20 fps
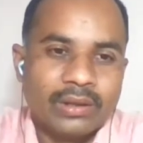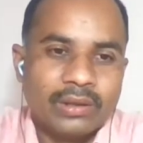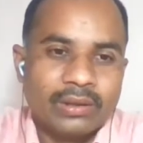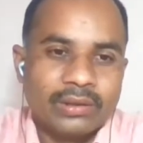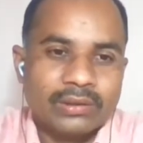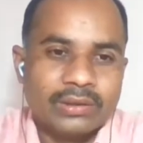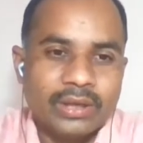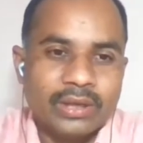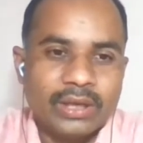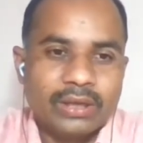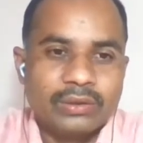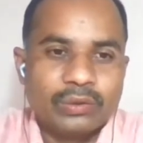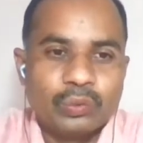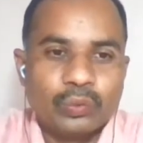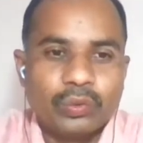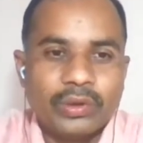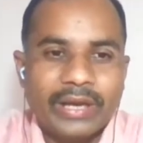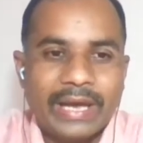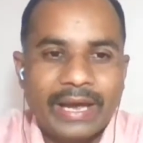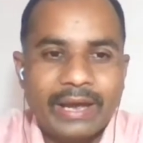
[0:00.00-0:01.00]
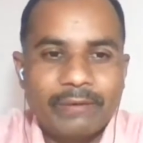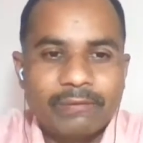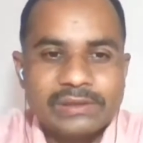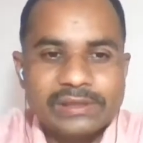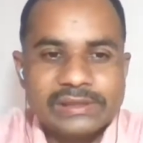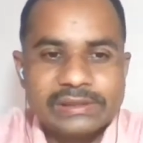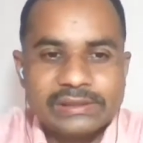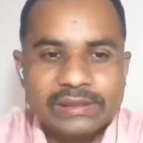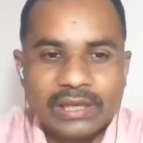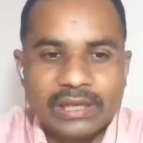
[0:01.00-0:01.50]
Then we have a
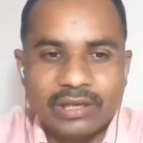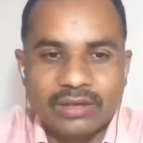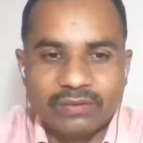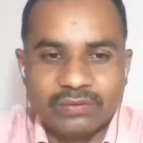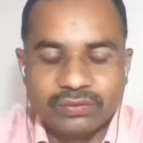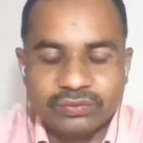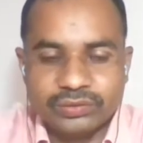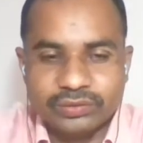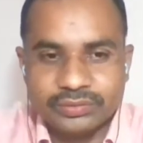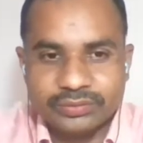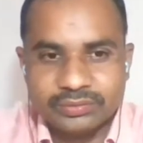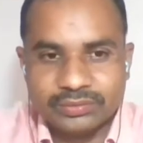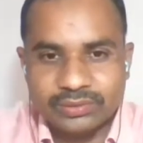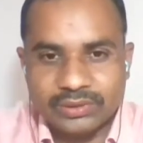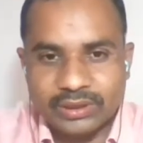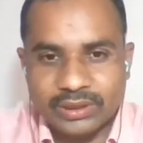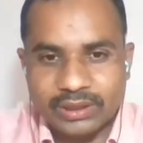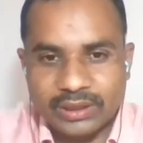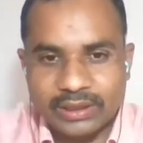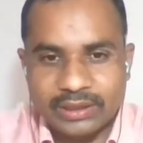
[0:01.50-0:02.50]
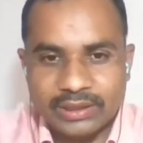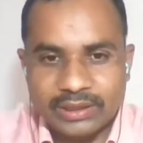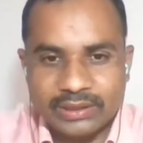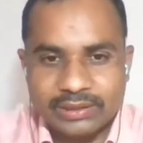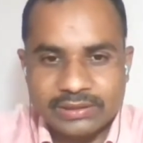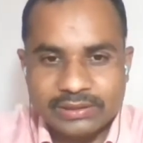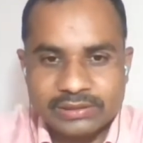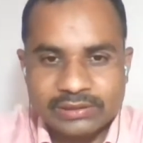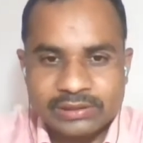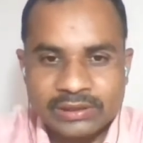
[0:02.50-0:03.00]
self
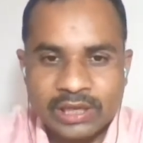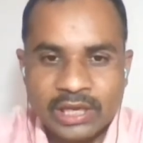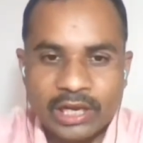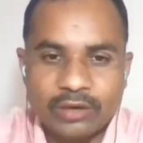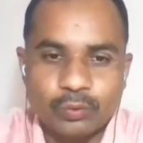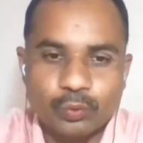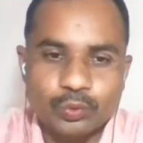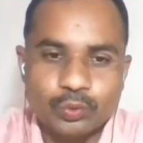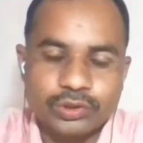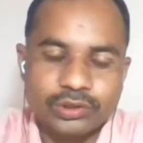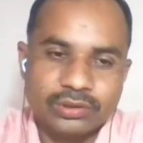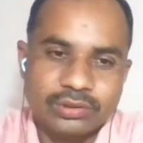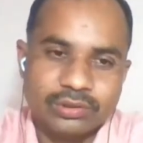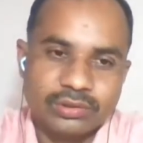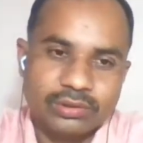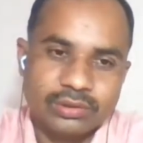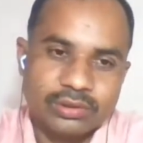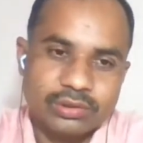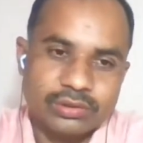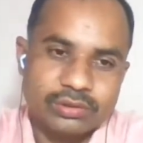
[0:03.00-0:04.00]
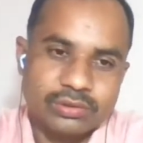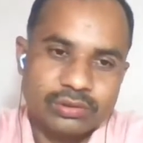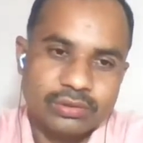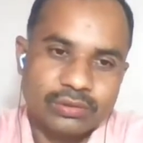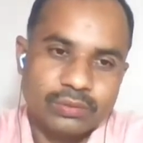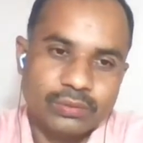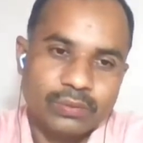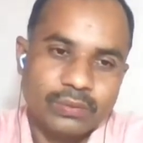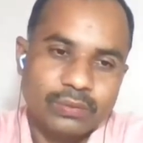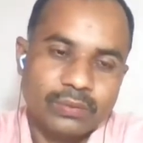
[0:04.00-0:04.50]
and selves.
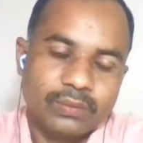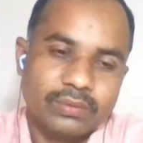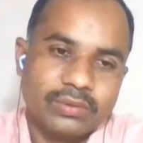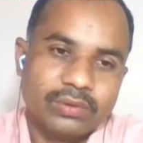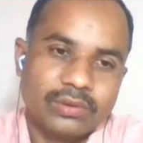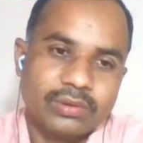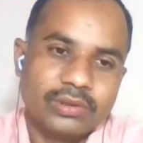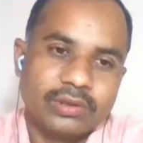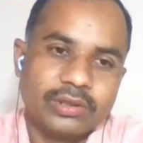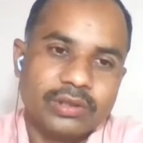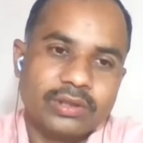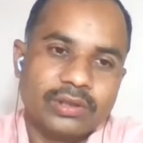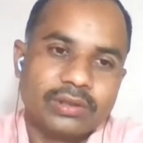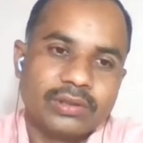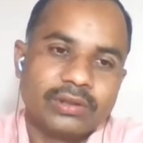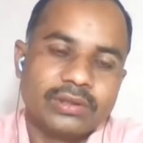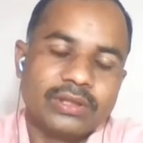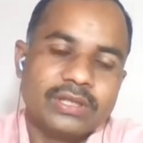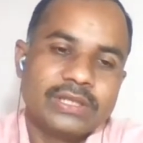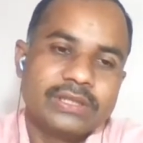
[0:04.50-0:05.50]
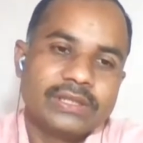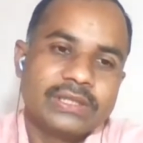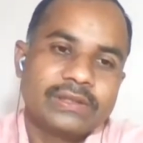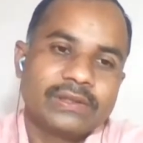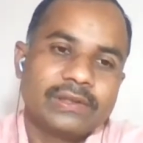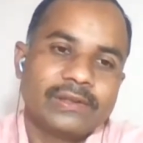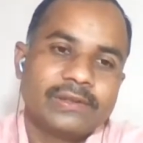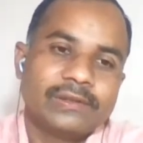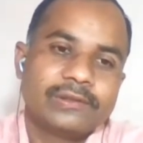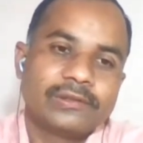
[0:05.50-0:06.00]
So this
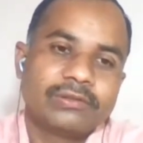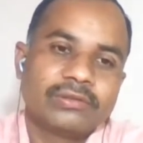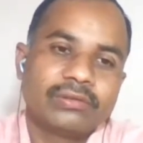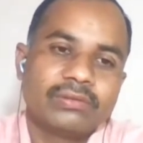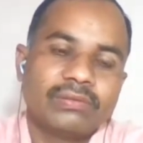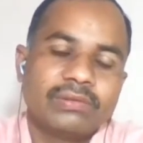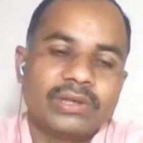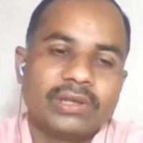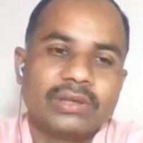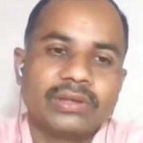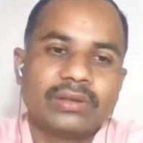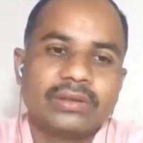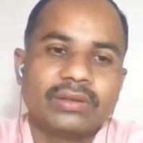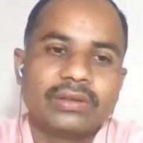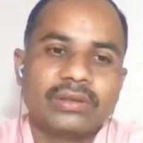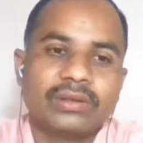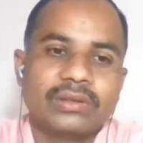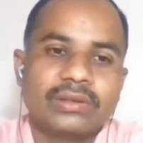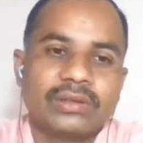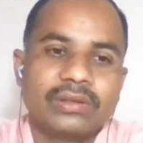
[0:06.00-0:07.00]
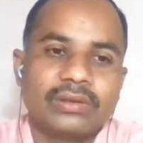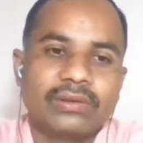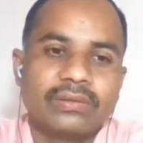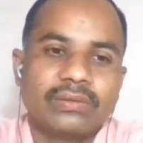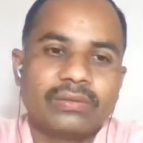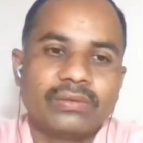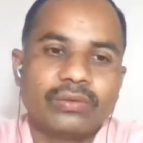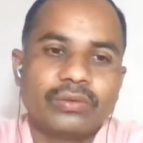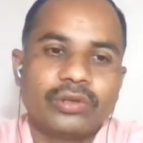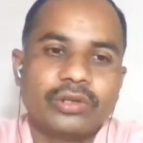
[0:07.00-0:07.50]
is also one
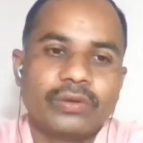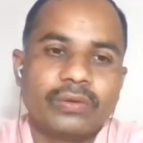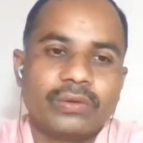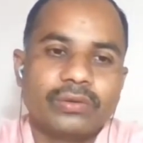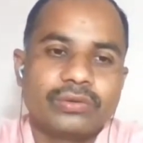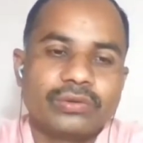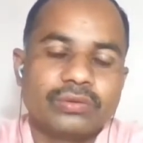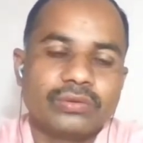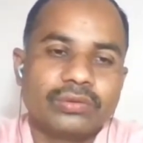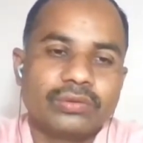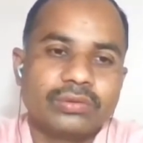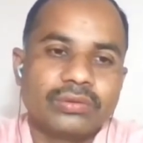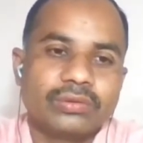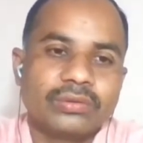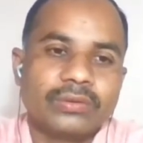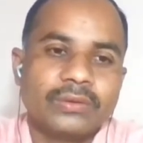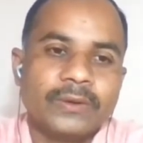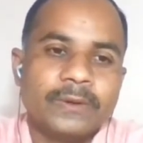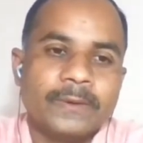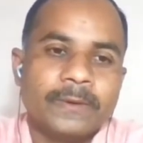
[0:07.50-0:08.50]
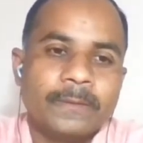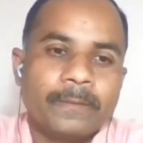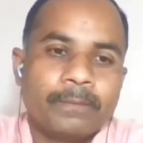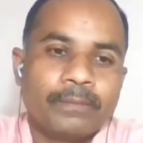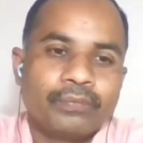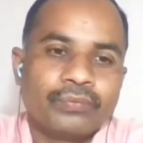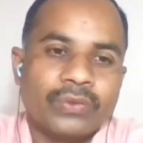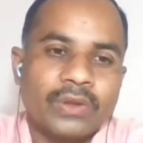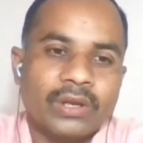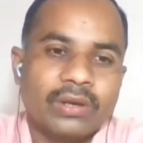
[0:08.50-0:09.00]
you have to
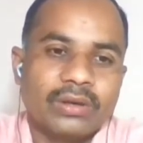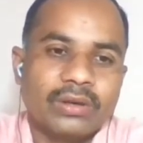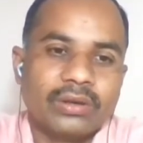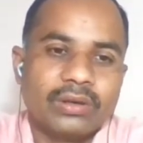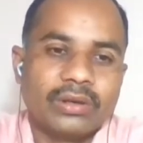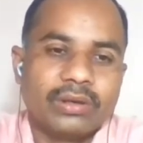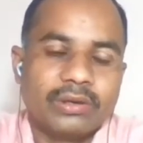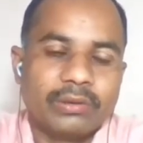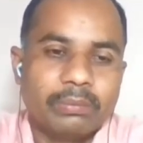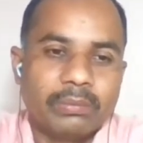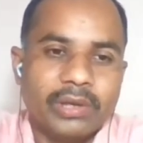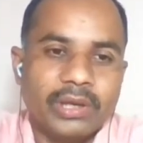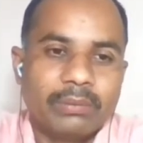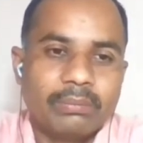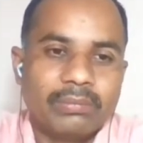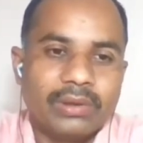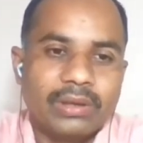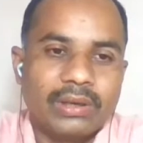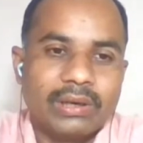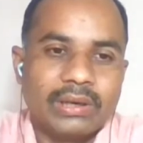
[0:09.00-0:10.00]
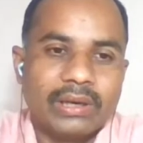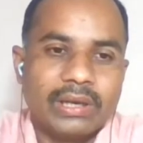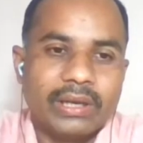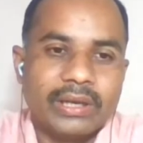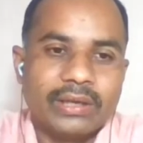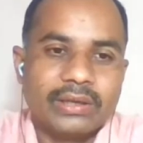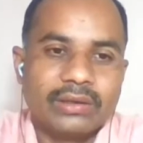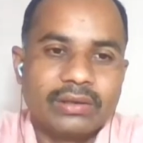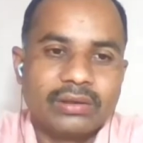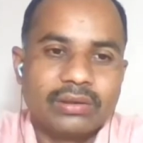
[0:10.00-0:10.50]
remember,
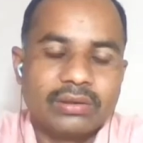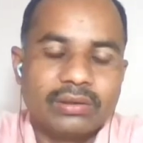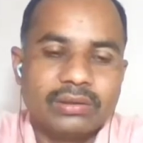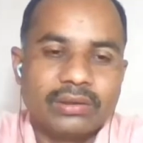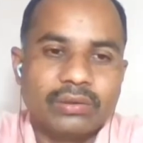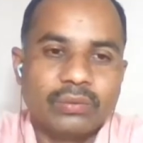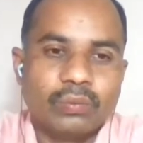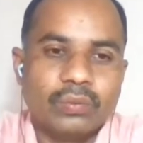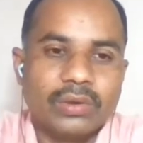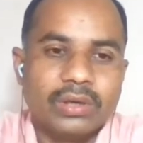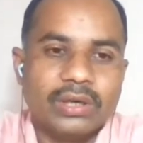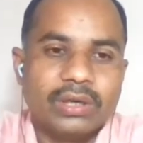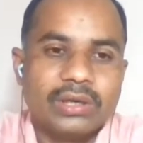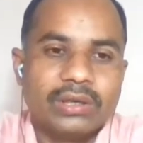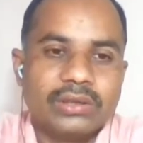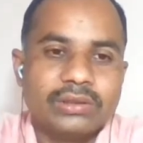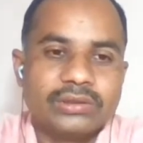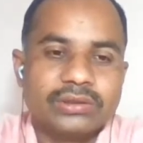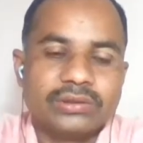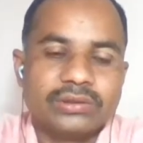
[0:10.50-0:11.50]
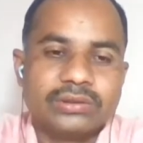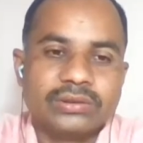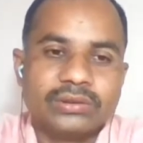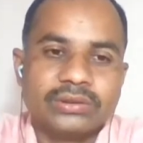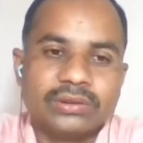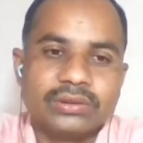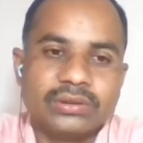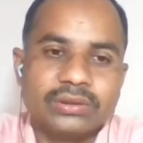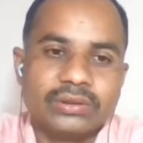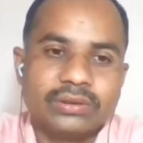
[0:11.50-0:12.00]
like the words
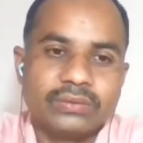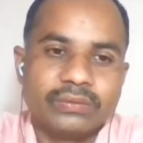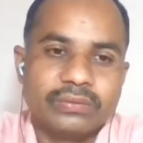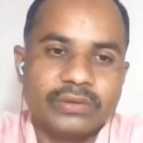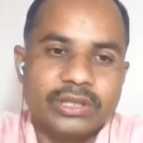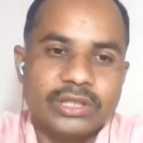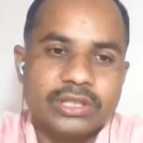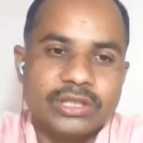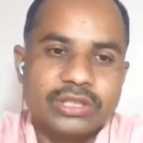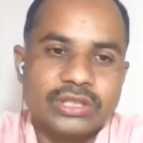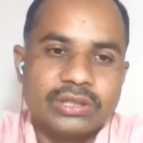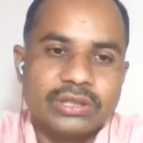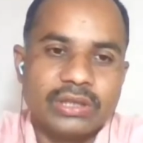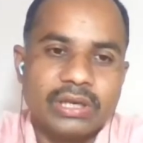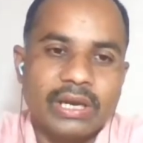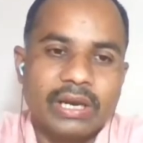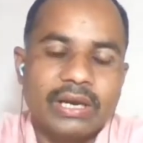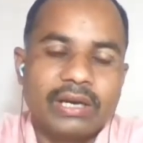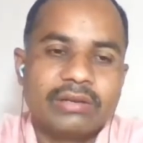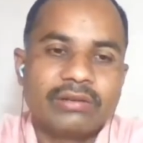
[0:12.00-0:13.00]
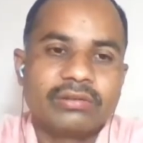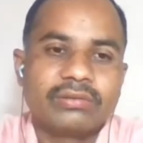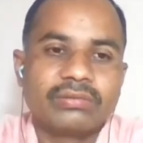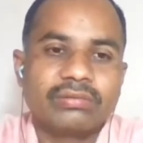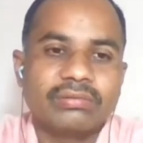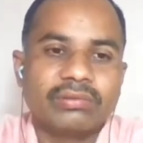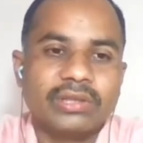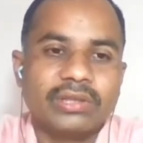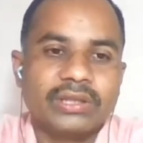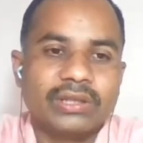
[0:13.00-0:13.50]
which
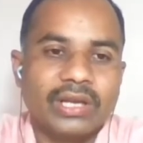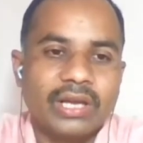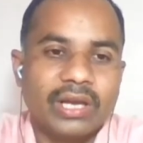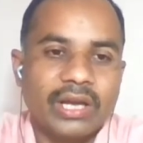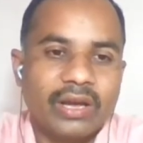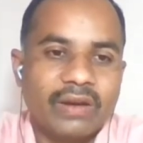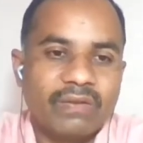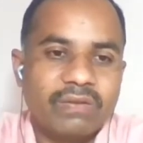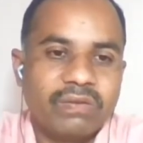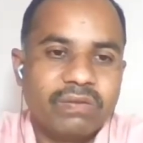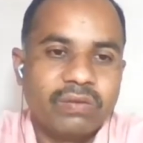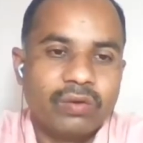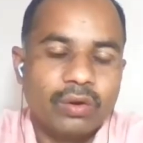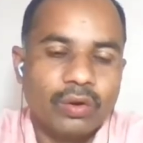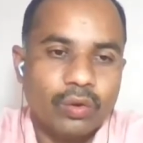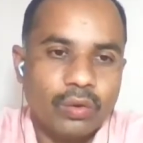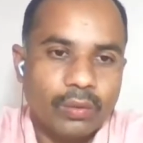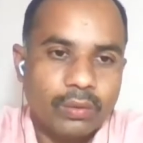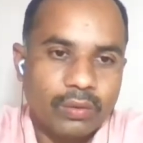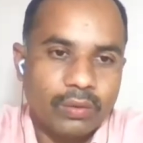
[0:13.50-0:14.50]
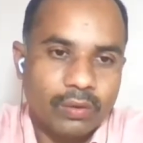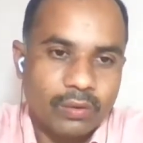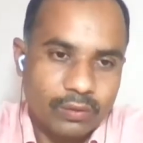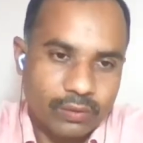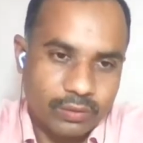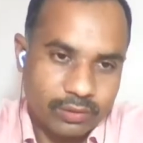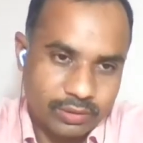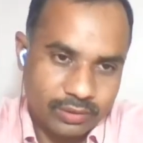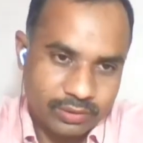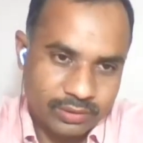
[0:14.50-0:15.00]
ends with f
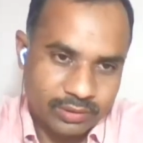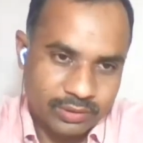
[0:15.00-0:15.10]
or